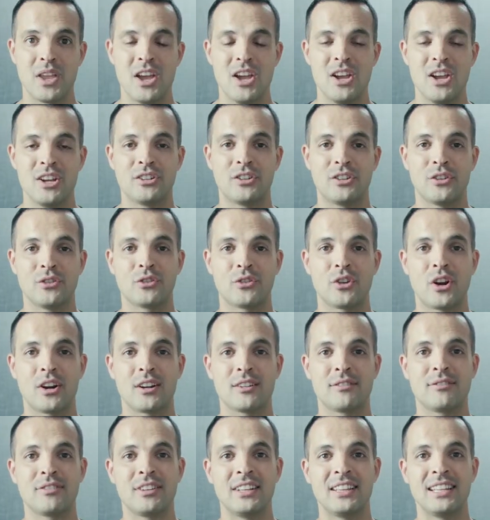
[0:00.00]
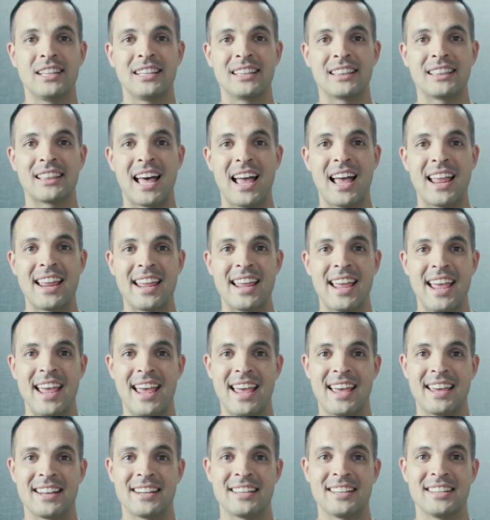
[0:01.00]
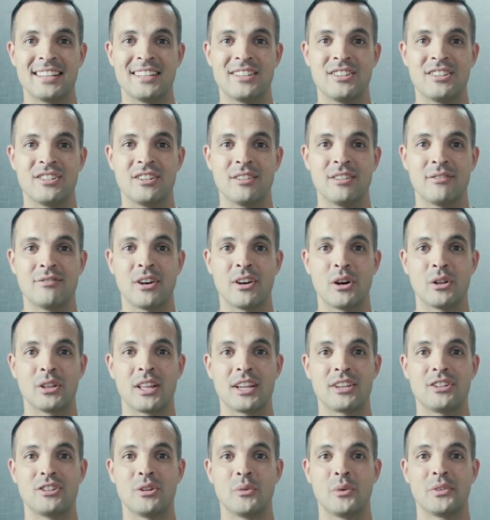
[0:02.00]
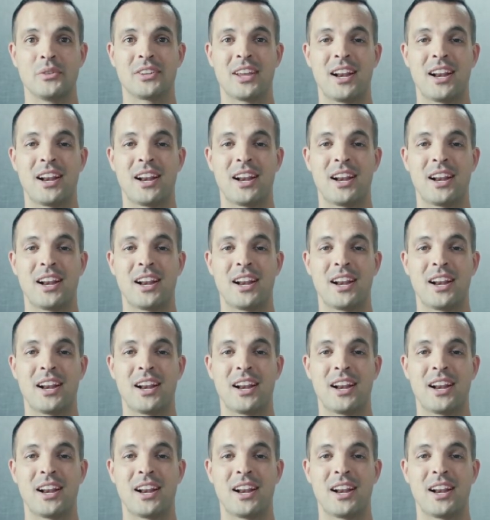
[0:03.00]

She started feeling lightheaded. She felt like she was going